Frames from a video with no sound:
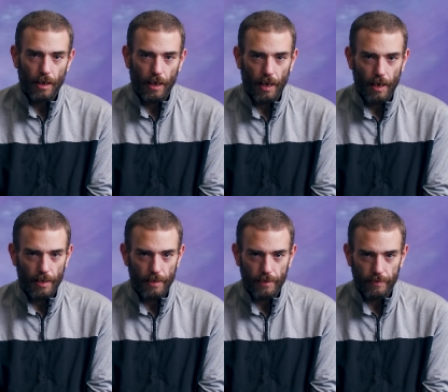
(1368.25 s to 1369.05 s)

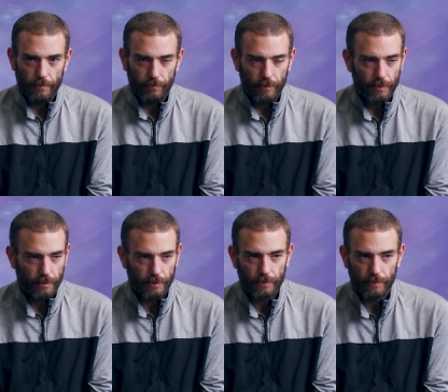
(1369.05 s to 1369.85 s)
I
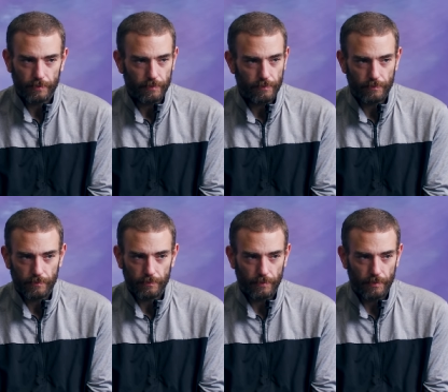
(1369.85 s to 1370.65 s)
was,
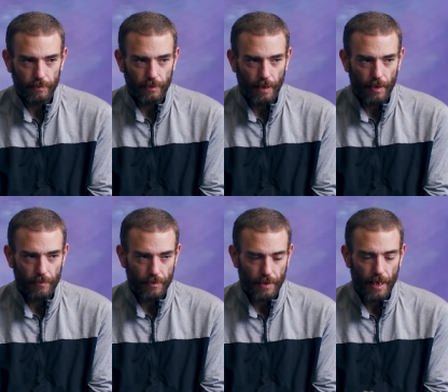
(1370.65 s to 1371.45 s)

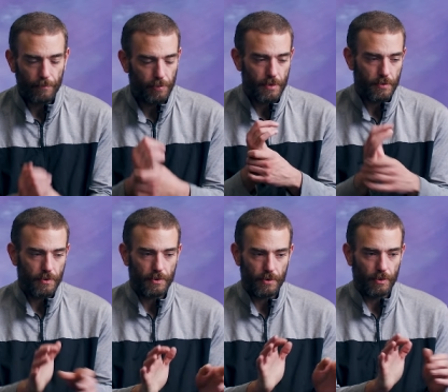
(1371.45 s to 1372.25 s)
yeah, that place
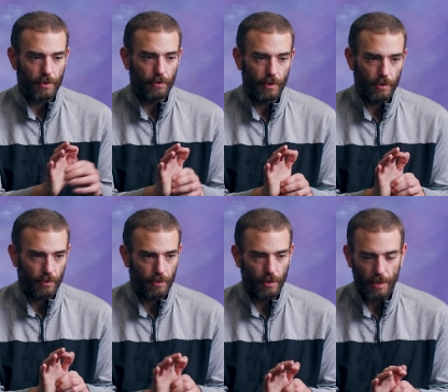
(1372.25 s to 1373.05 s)
was
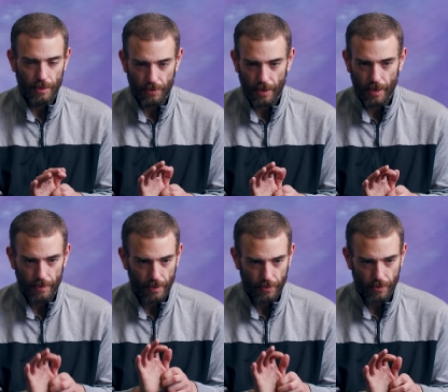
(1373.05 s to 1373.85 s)
uh,
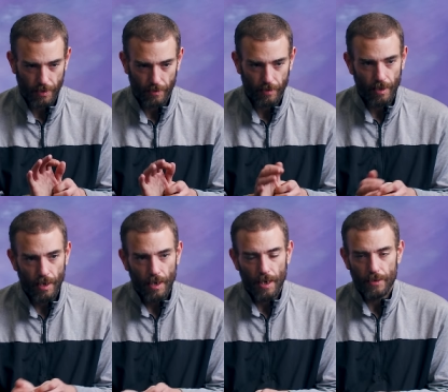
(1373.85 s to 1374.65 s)
set in stone.
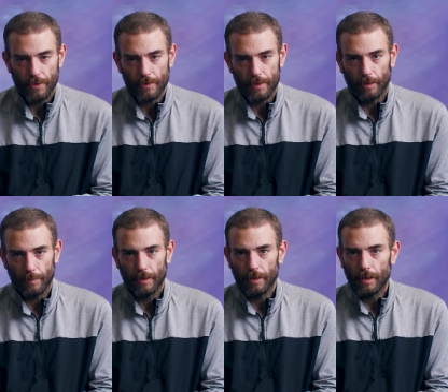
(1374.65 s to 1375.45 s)
And she'd tell
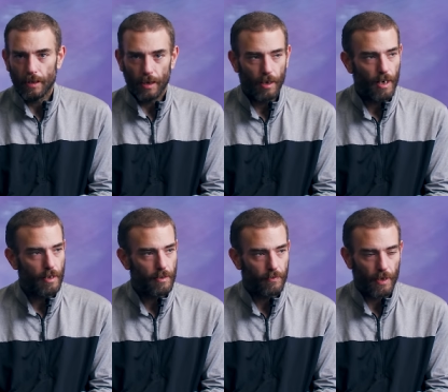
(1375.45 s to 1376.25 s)
me, all
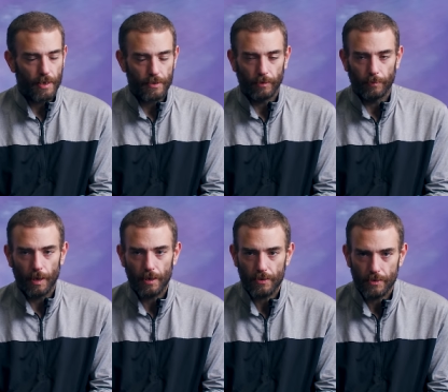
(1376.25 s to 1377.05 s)
right, you've got until
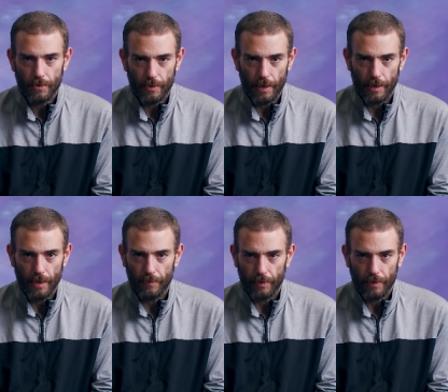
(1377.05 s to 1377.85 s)
March, then
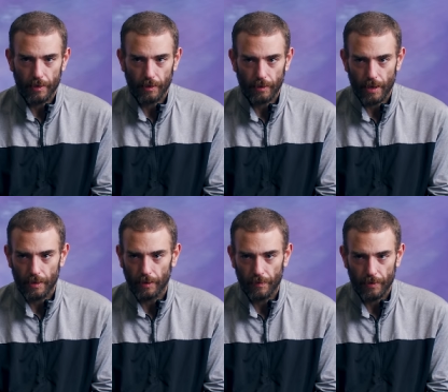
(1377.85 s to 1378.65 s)
everything, then
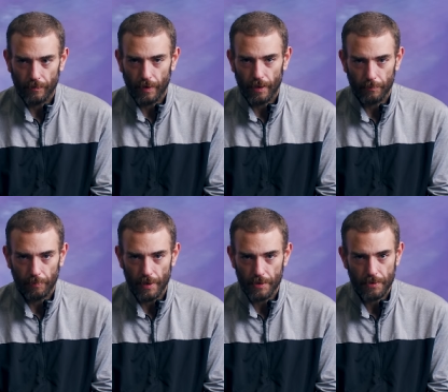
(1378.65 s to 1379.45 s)
you'll have to find a
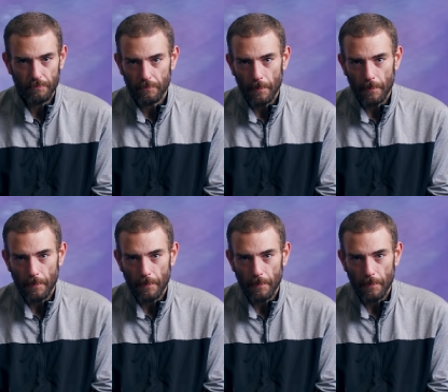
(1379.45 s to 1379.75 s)
place.